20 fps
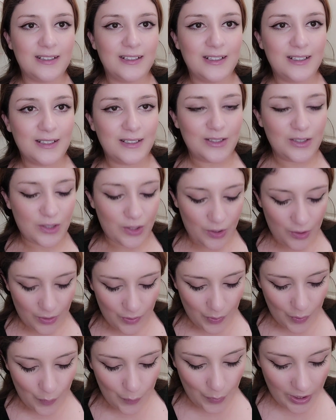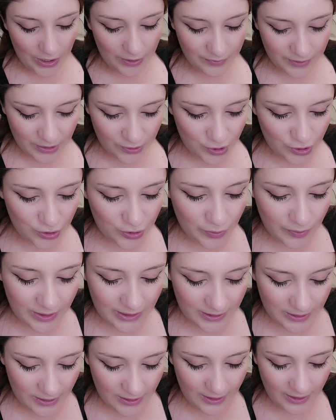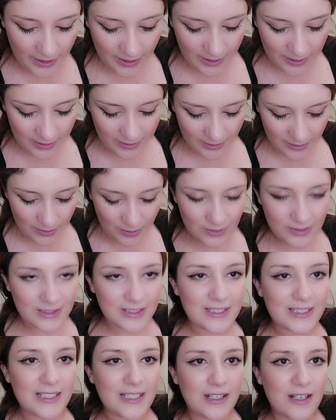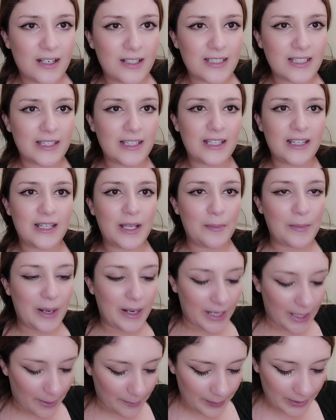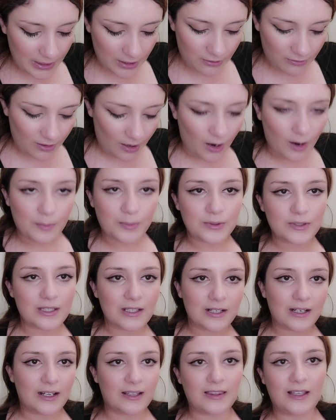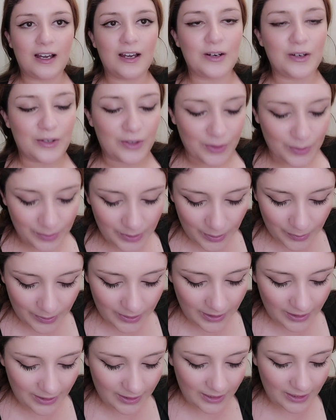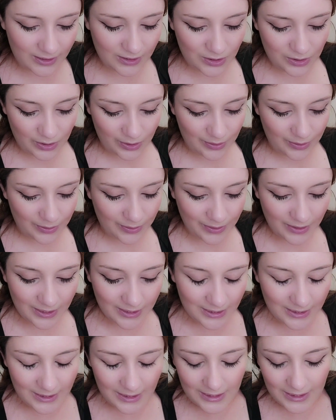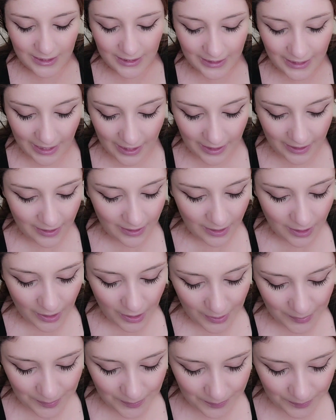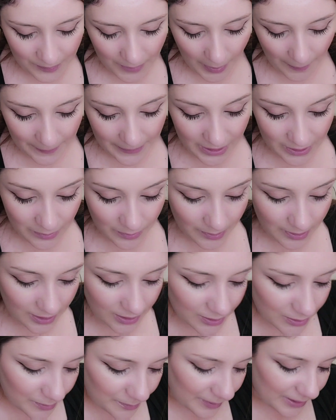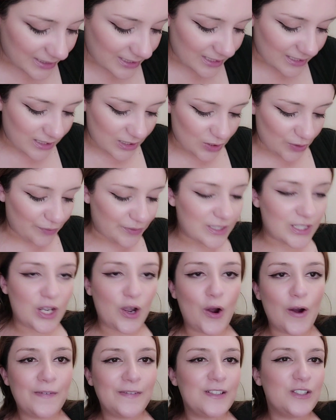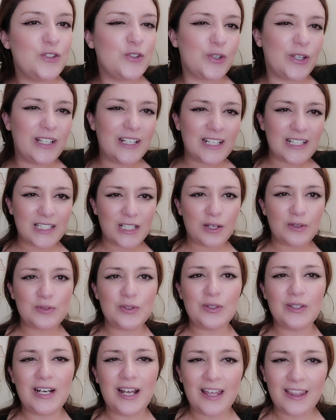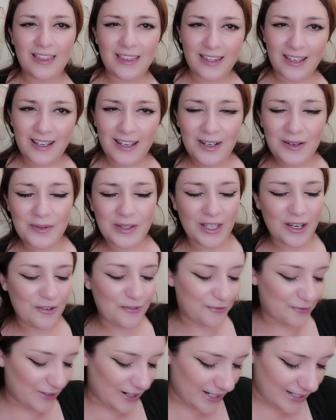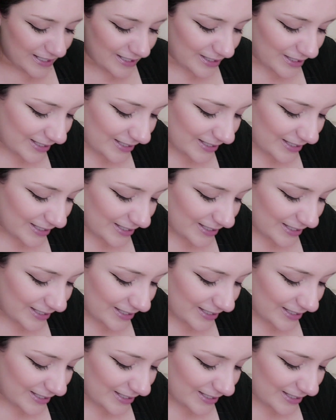you know, what if they're just doing it to like see us, and then they might like beat her up or something like that. I don't know what they were thinking. So yeah. Meanwhile, my sister's obviously off enjoying herself, doing her thing with her friends, you